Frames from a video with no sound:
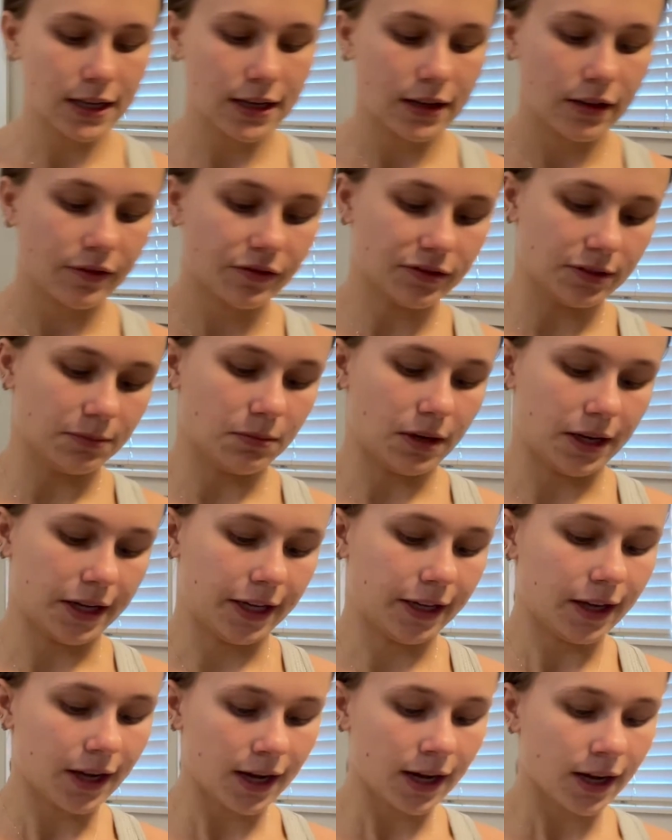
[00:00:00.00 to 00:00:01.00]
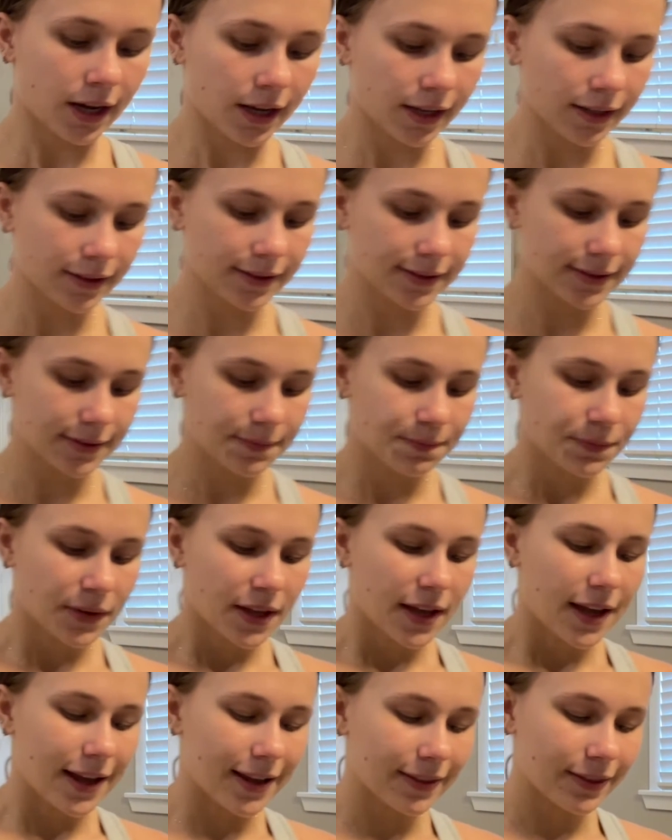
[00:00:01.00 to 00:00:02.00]
for my eyes.
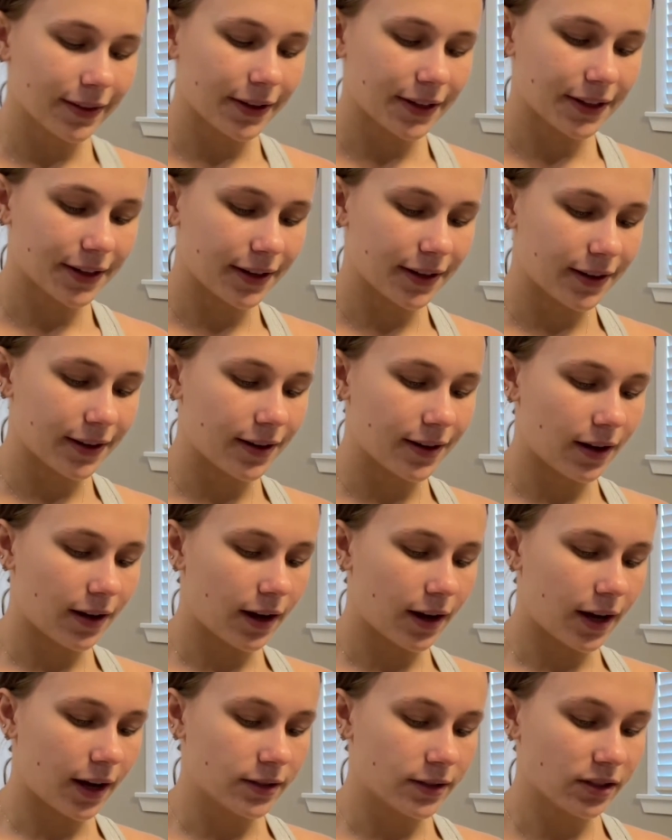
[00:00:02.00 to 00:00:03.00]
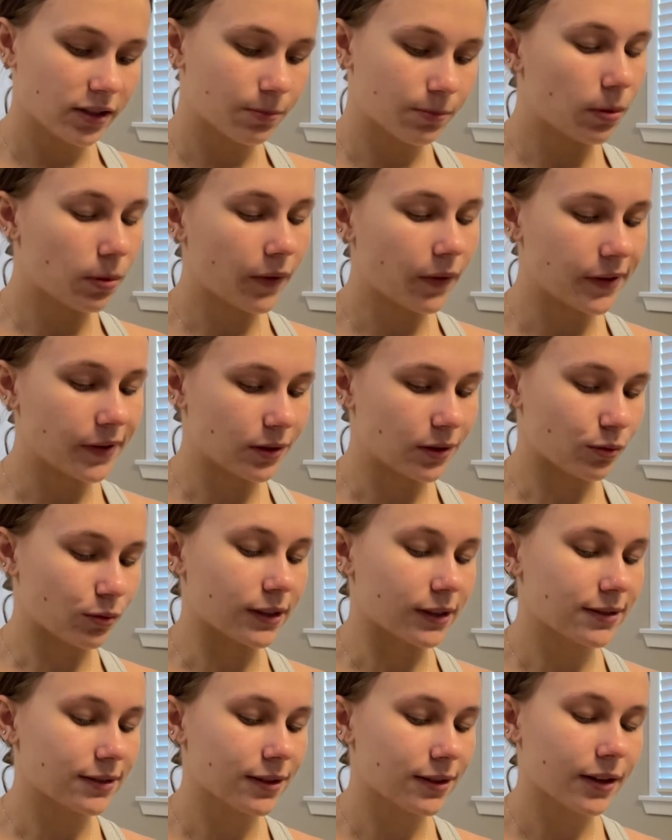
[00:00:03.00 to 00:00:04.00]
And like, I just bought this
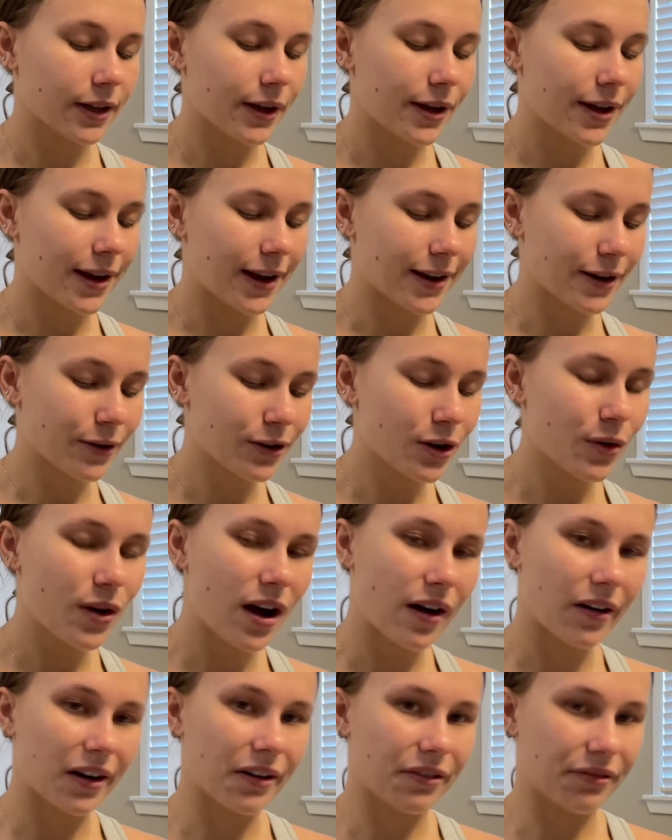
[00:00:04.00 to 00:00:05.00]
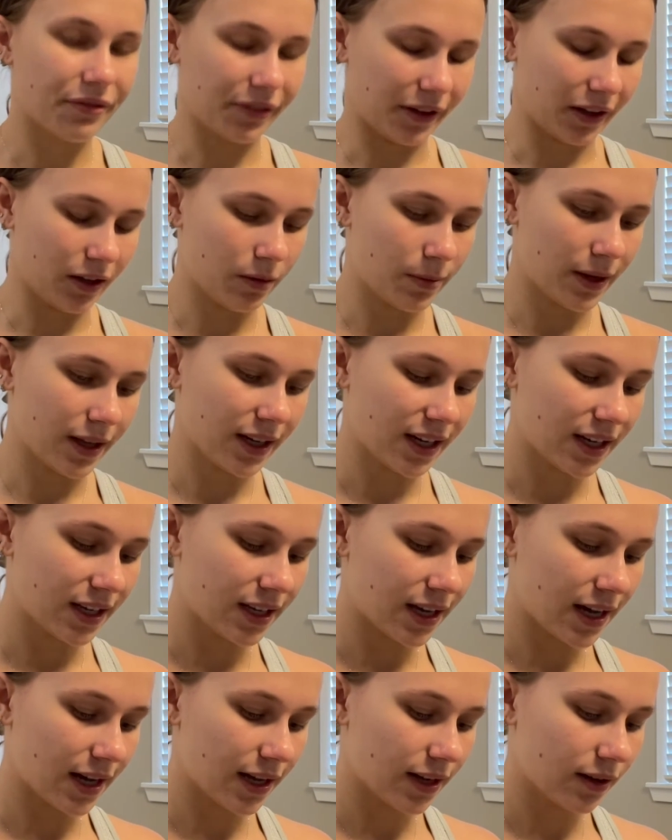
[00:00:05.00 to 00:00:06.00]
recently and I don't know how I feel about it
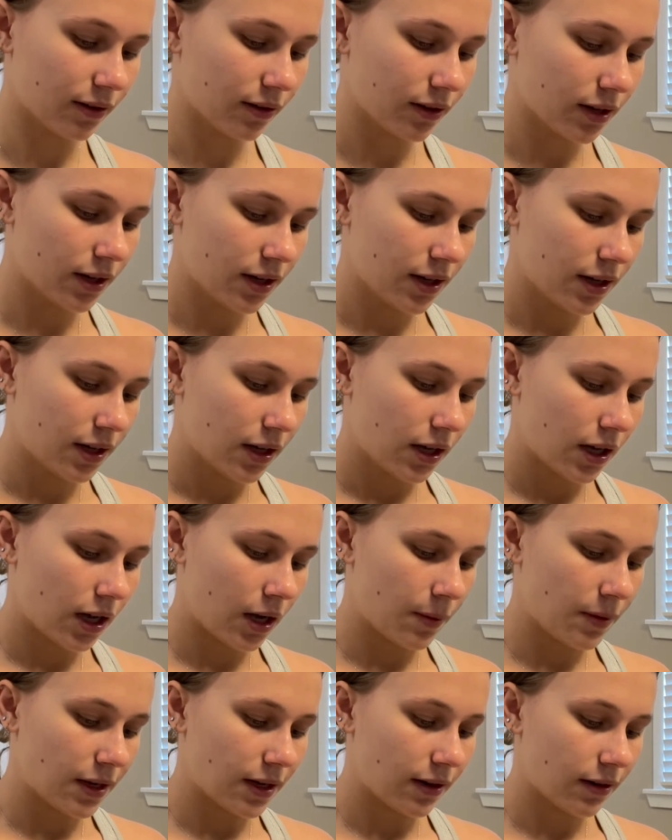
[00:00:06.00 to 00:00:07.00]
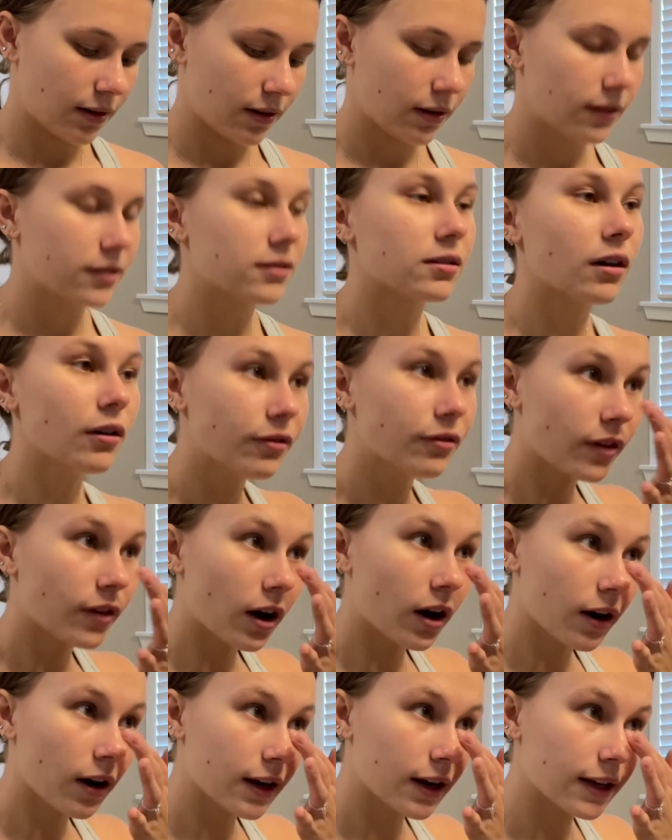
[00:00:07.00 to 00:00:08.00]
yet. I mean, so
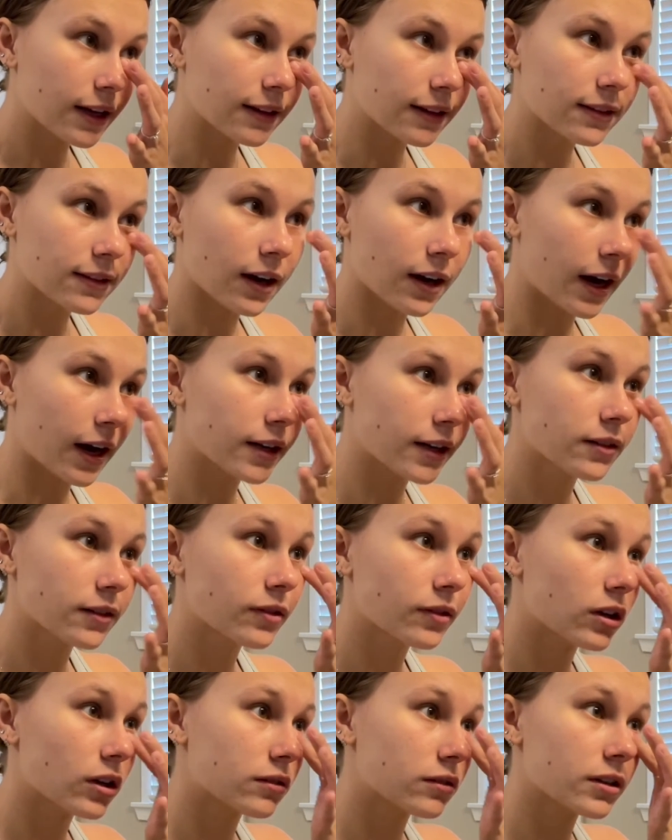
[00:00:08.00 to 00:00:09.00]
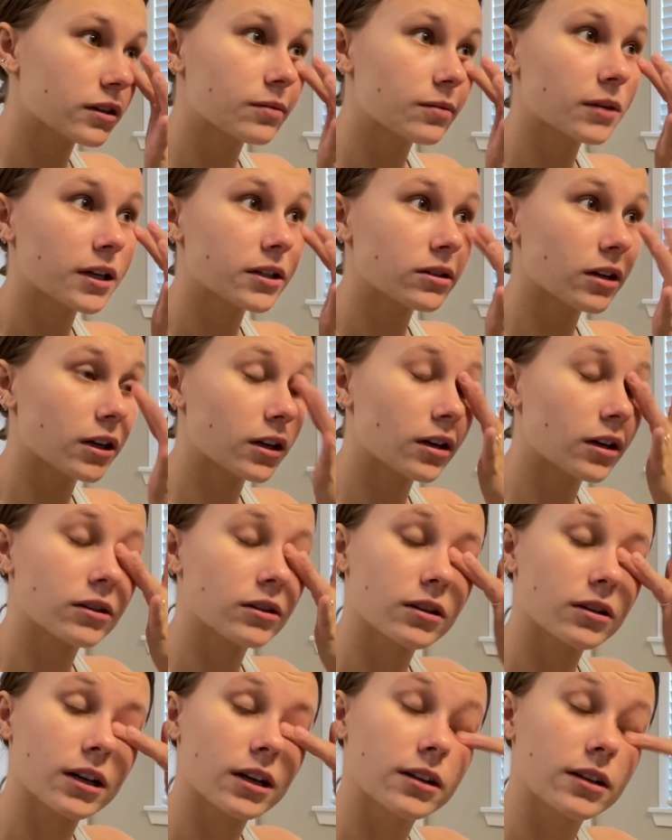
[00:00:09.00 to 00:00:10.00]
far it's kind of gotten rid of my dark
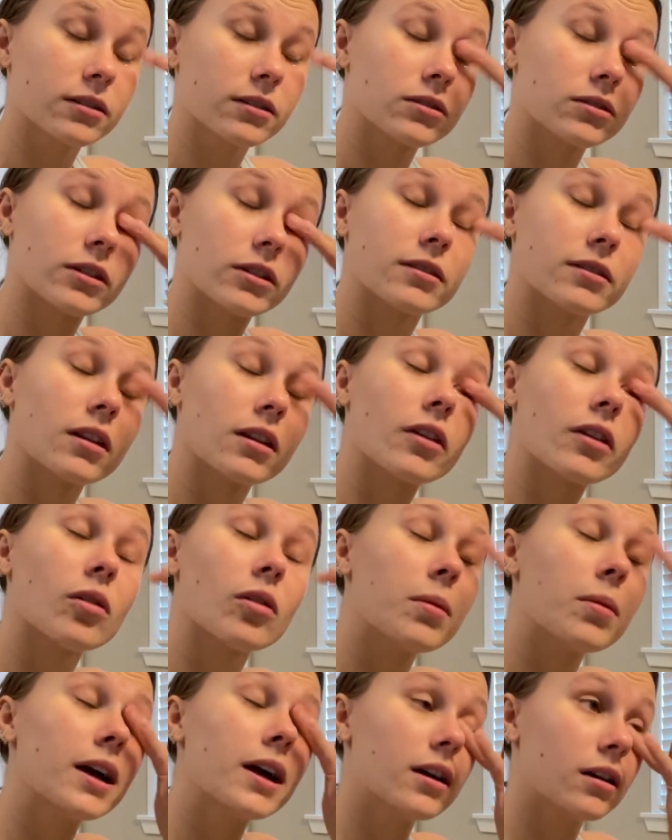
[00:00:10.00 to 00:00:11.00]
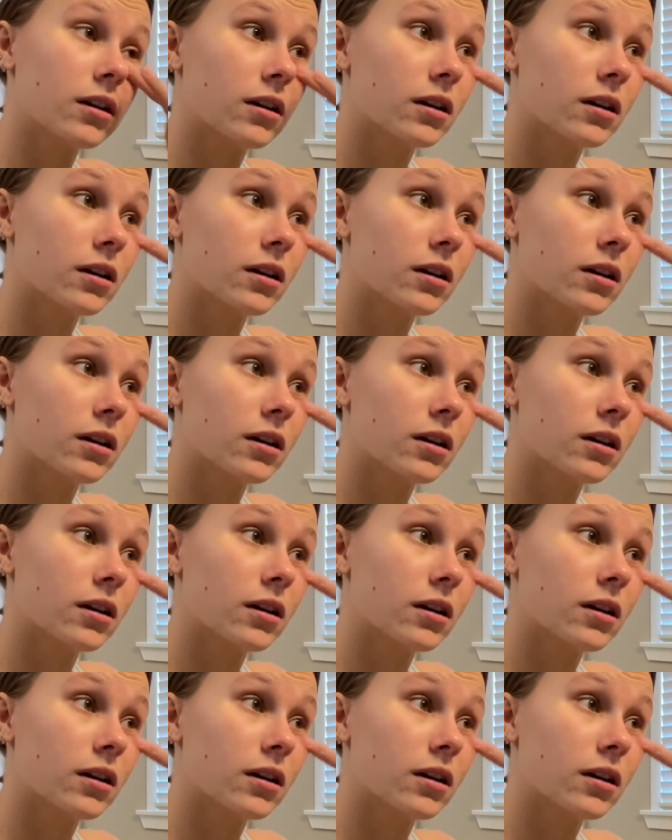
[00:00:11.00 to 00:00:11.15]
under eyes just a little bit,